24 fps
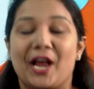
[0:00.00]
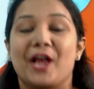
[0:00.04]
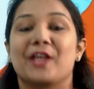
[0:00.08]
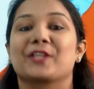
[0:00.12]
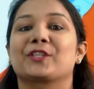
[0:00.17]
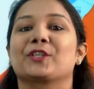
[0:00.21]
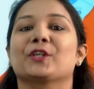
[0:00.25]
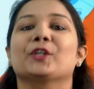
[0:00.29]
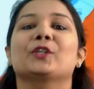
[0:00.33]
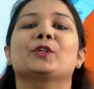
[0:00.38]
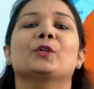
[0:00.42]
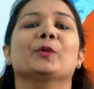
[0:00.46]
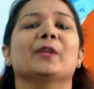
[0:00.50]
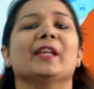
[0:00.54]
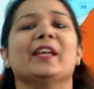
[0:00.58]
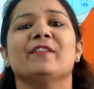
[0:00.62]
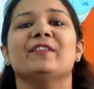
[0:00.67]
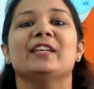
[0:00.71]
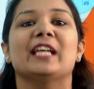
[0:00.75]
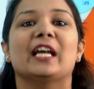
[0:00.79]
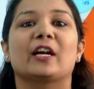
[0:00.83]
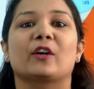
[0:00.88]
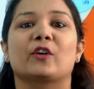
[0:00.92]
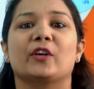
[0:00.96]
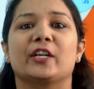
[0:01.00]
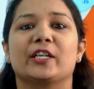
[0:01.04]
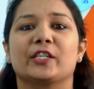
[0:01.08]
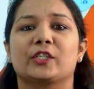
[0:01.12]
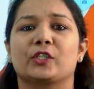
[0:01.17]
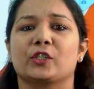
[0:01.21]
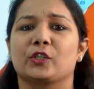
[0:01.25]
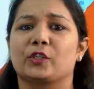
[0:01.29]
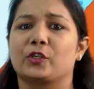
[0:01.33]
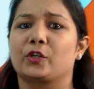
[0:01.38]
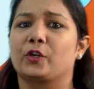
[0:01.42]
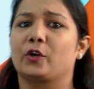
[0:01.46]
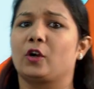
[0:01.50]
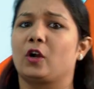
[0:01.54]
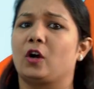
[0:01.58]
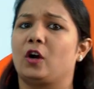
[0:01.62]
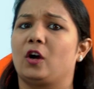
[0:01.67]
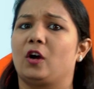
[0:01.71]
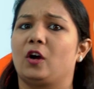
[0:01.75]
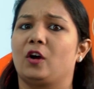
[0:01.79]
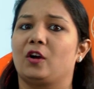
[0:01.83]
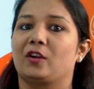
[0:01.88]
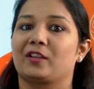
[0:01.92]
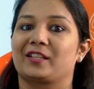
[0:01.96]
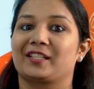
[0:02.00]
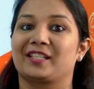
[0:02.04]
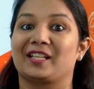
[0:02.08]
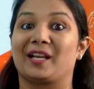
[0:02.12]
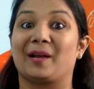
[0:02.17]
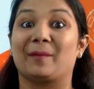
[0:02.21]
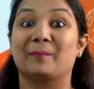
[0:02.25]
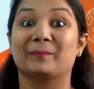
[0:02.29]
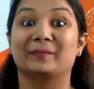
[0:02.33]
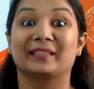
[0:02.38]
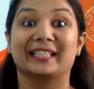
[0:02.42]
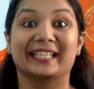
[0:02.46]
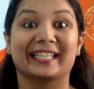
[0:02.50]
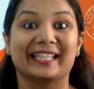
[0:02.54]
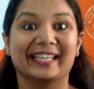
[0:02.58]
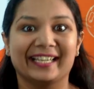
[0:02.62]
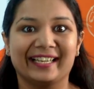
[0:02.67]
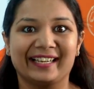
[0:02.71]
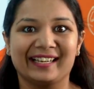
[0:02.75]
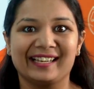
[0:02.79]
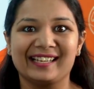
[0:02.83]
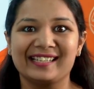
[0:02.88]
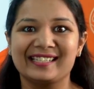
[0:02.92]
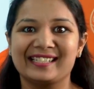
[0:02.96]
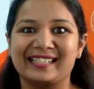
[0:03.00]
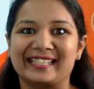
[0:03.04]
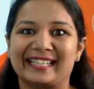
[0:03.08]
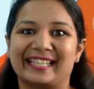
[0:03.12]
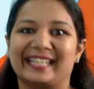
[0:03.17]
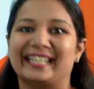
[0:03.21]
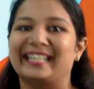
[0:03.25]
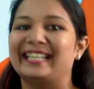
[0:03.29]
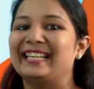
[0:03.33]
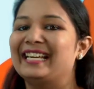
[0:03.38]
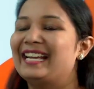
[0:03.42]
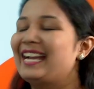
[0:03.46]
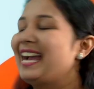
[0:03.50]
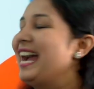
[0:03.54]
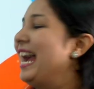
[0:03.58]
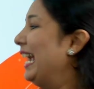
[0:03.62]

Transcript: So today we are going to draw something interesting